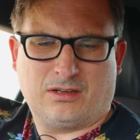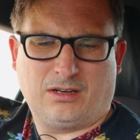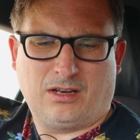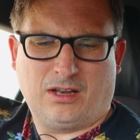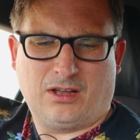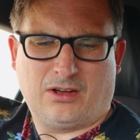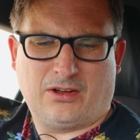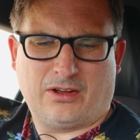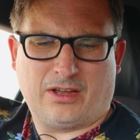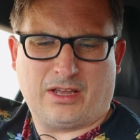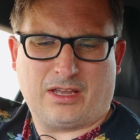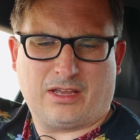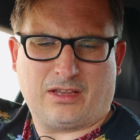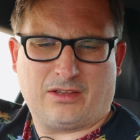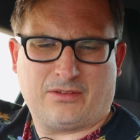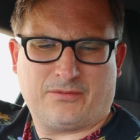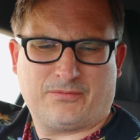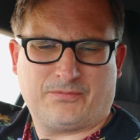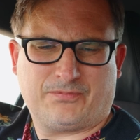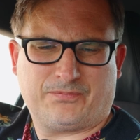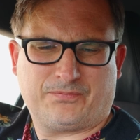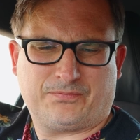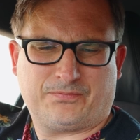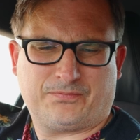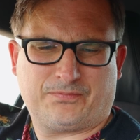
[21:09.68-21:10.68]
Like
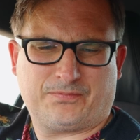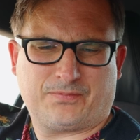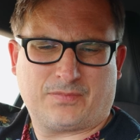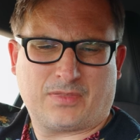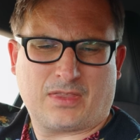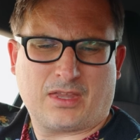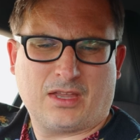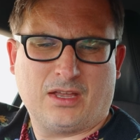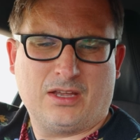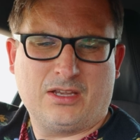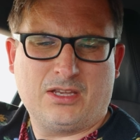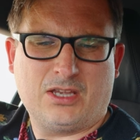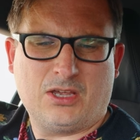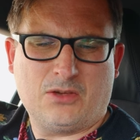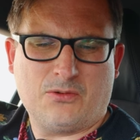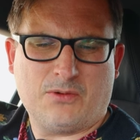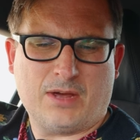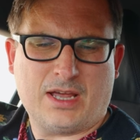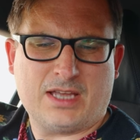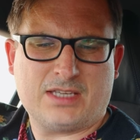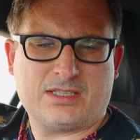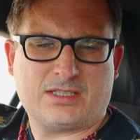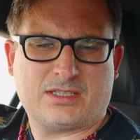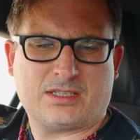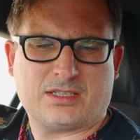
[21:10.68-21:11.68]

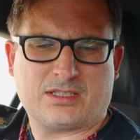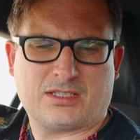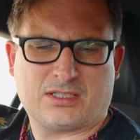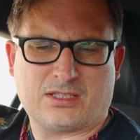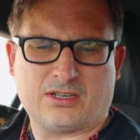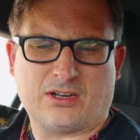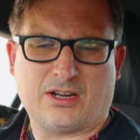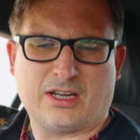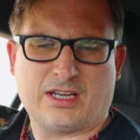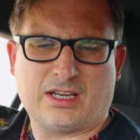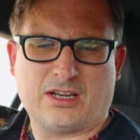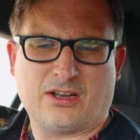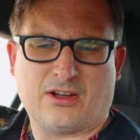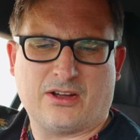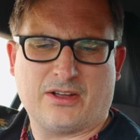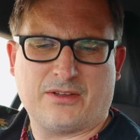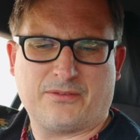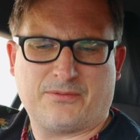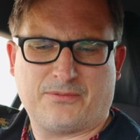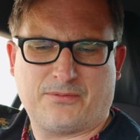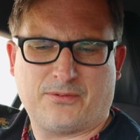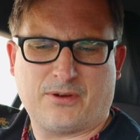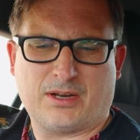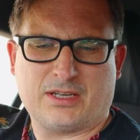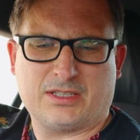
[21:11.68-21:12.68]
US side
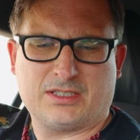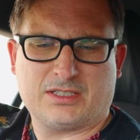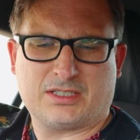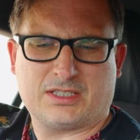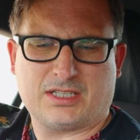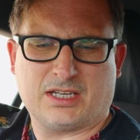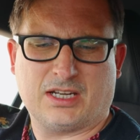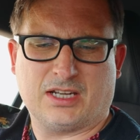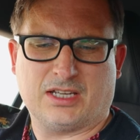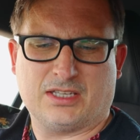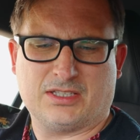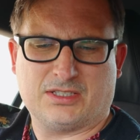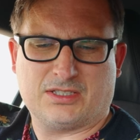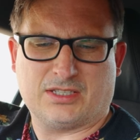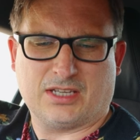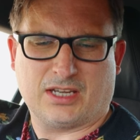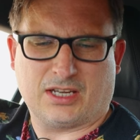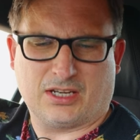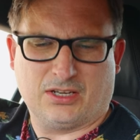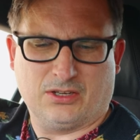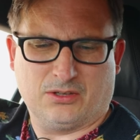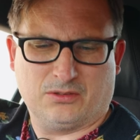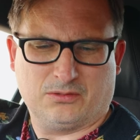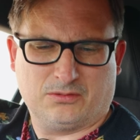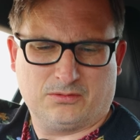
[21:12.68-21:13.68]
light front turn
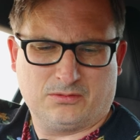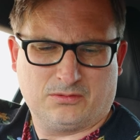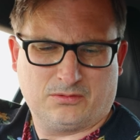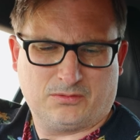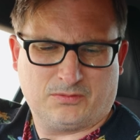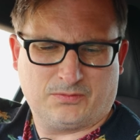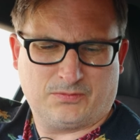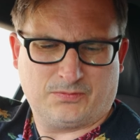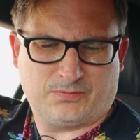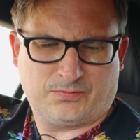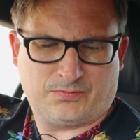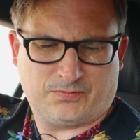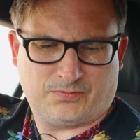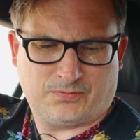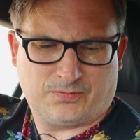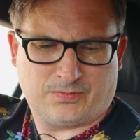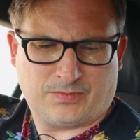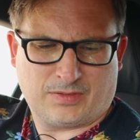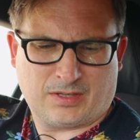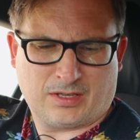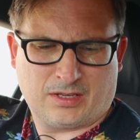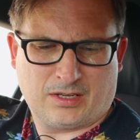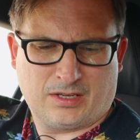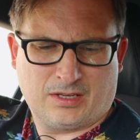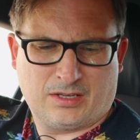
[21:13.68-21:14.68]
signal.
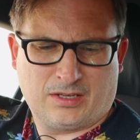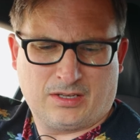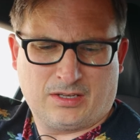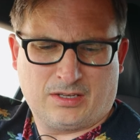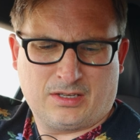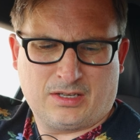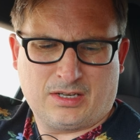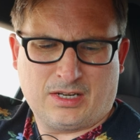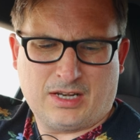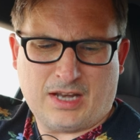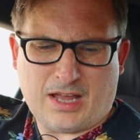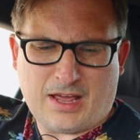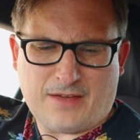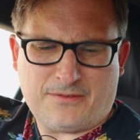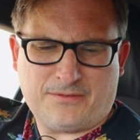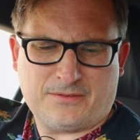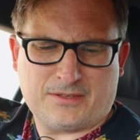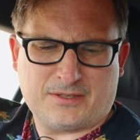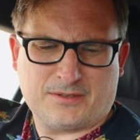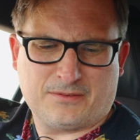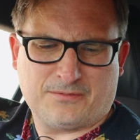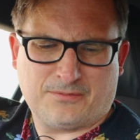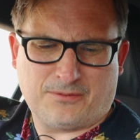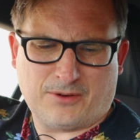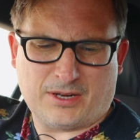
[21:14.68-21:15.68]

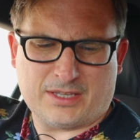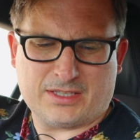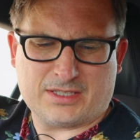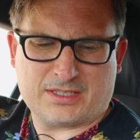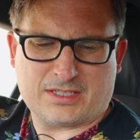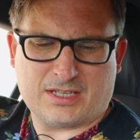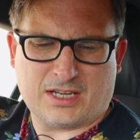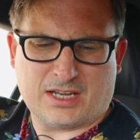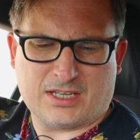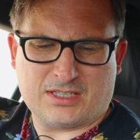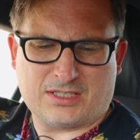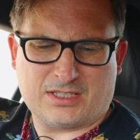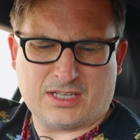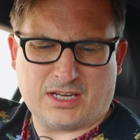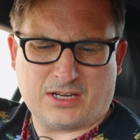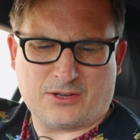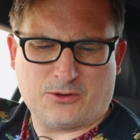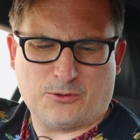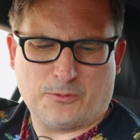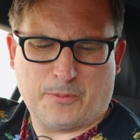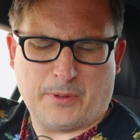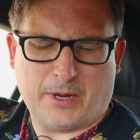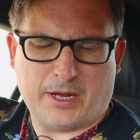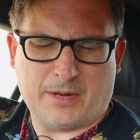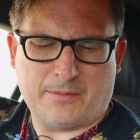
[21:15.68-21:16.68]
Left front turn
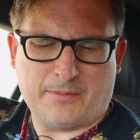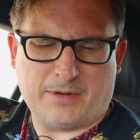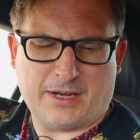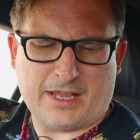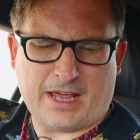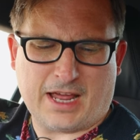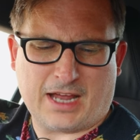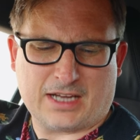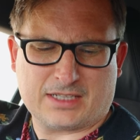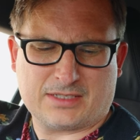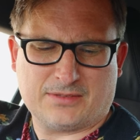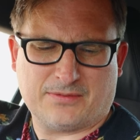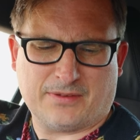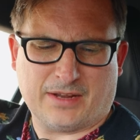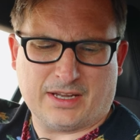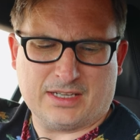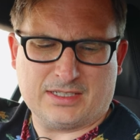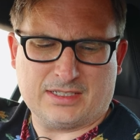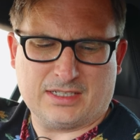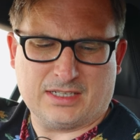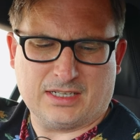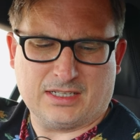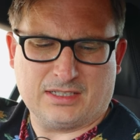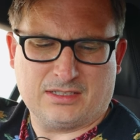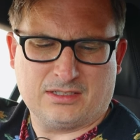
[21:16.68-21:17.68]
signal permanently
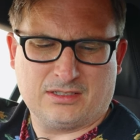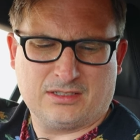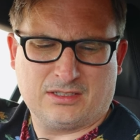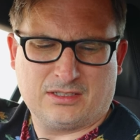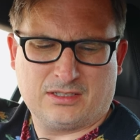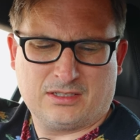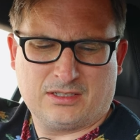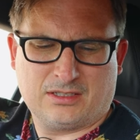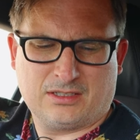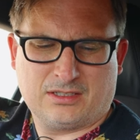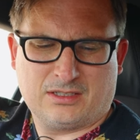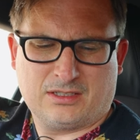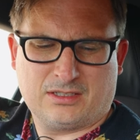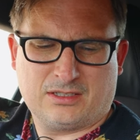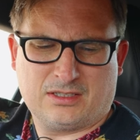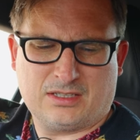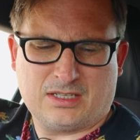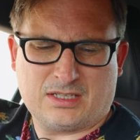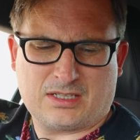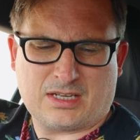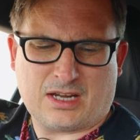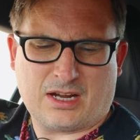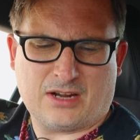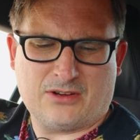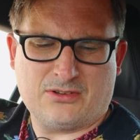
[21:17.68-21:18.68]
activated.
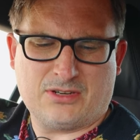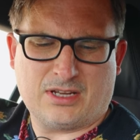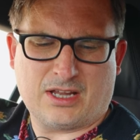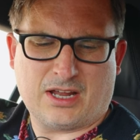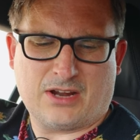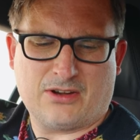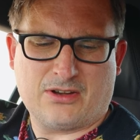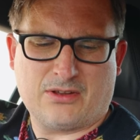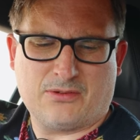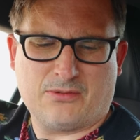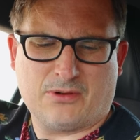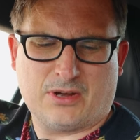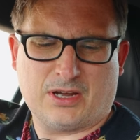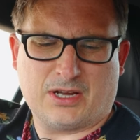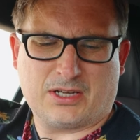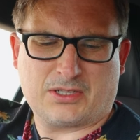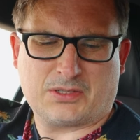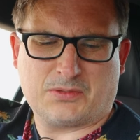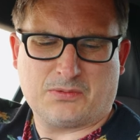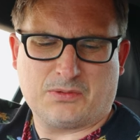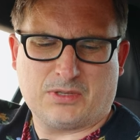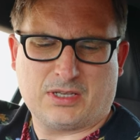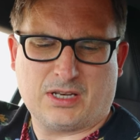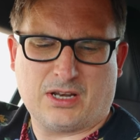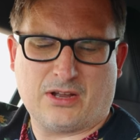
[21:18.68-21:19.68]
This coding only
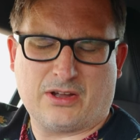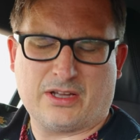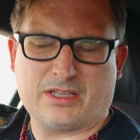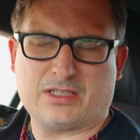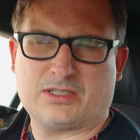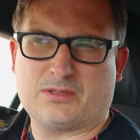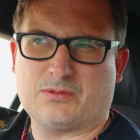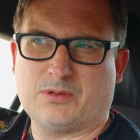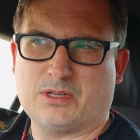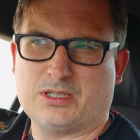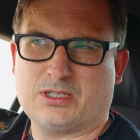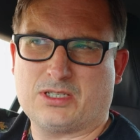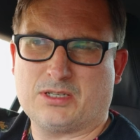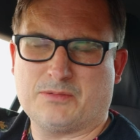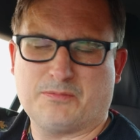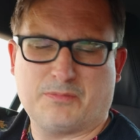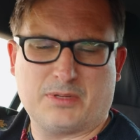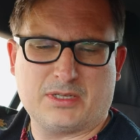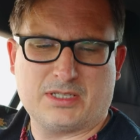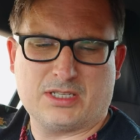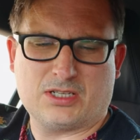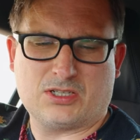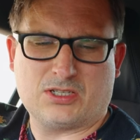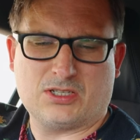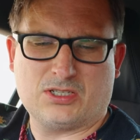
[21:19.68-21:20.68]
works with light switch in
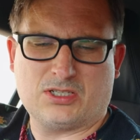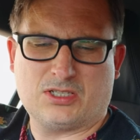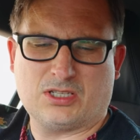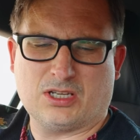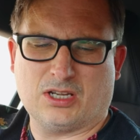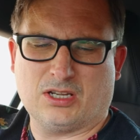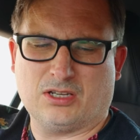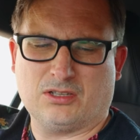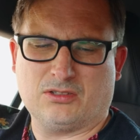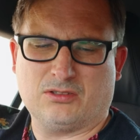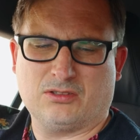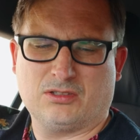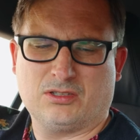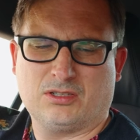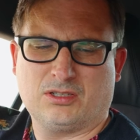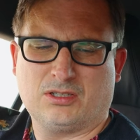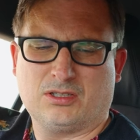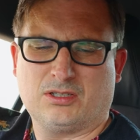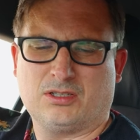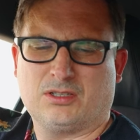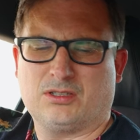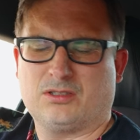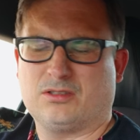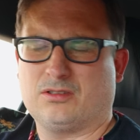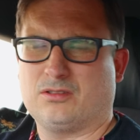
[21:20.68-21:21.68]
position 2.
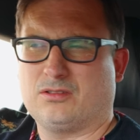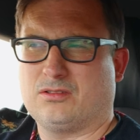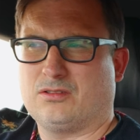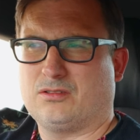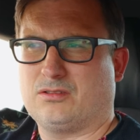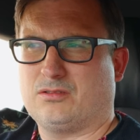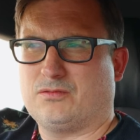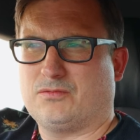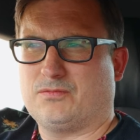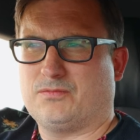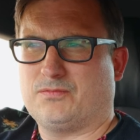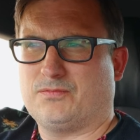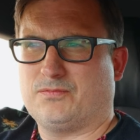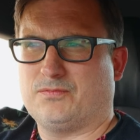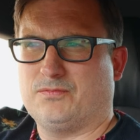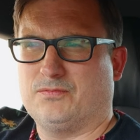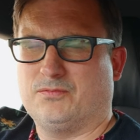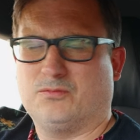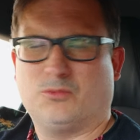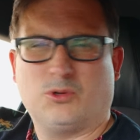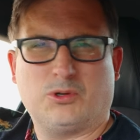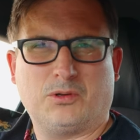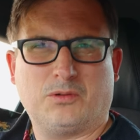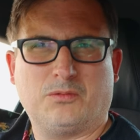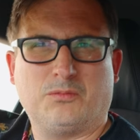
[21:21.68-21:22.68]

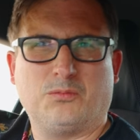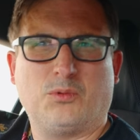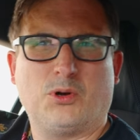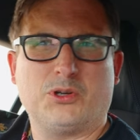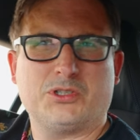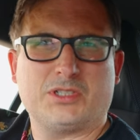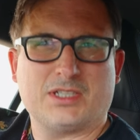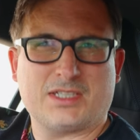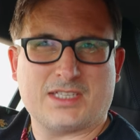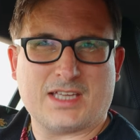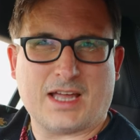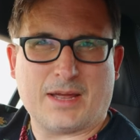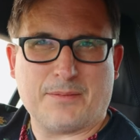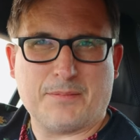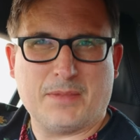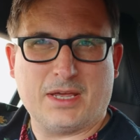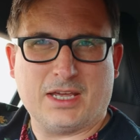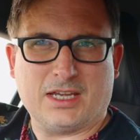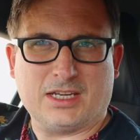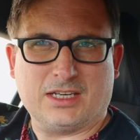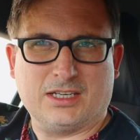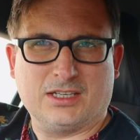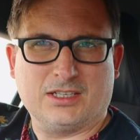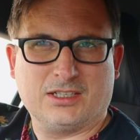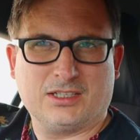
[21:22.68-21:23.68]
What does that
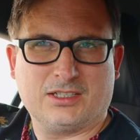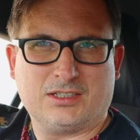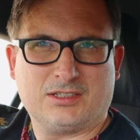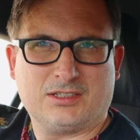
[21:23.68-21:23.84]
mean?